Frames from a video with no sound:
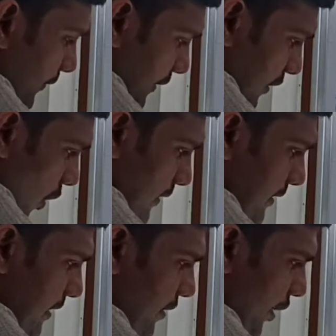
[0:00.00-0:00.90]
which
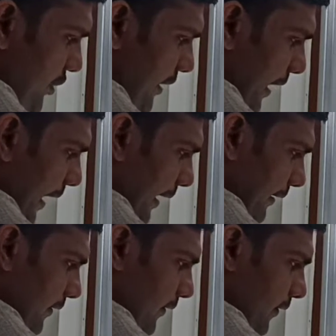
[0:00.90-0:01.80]
crosses the junction,
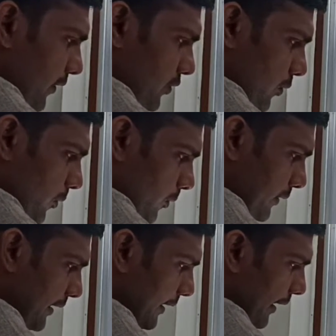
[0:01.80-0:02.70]
and so
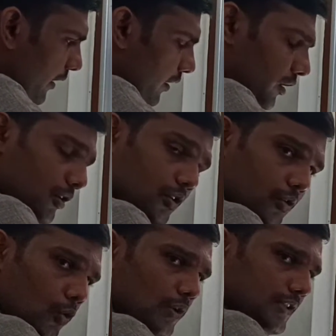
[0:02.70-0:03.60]
the
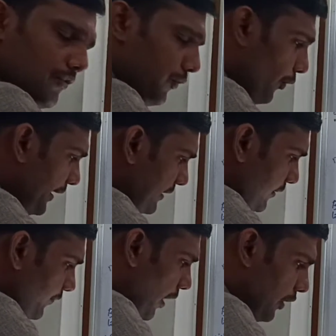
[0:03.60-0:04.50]
holes are flowing in
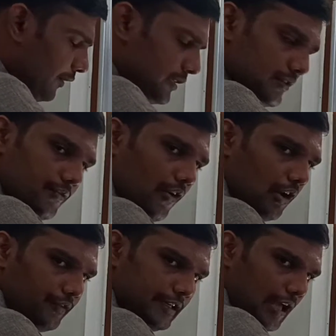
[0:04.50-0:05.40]
the
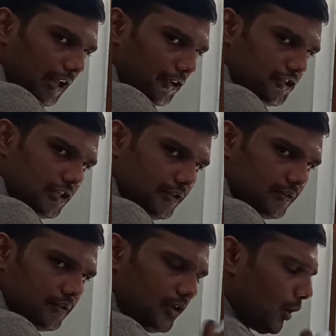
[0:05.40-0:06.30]
forward direction,
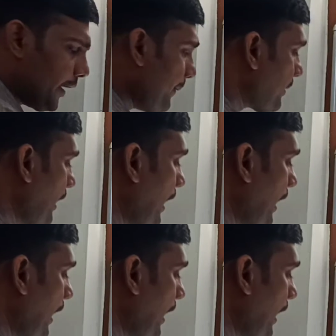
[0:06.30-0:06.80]
okay?